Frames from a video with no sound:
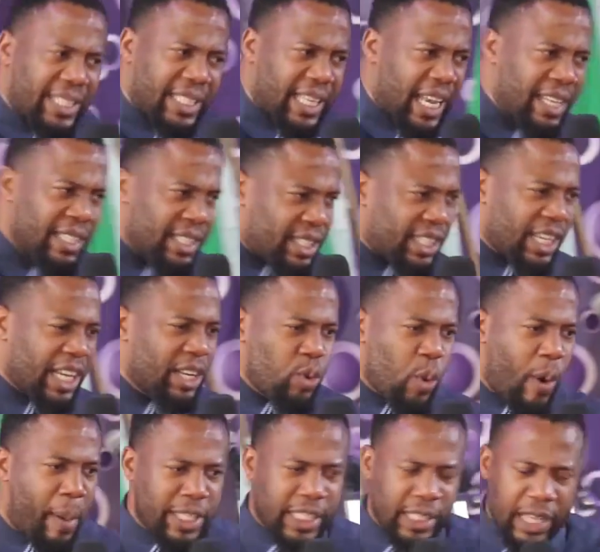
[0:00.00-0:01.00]
sense in
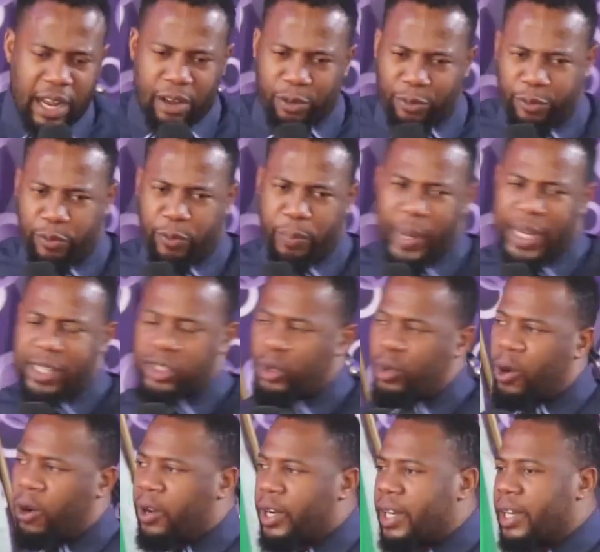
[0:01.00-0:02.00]
yourself. Praise
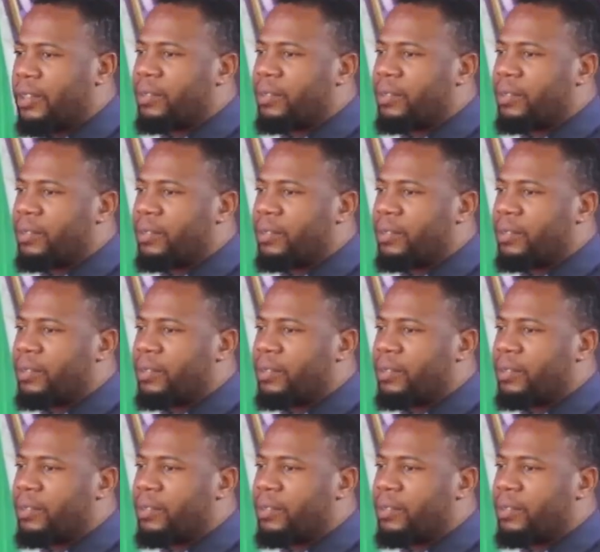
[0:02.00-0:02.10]
God.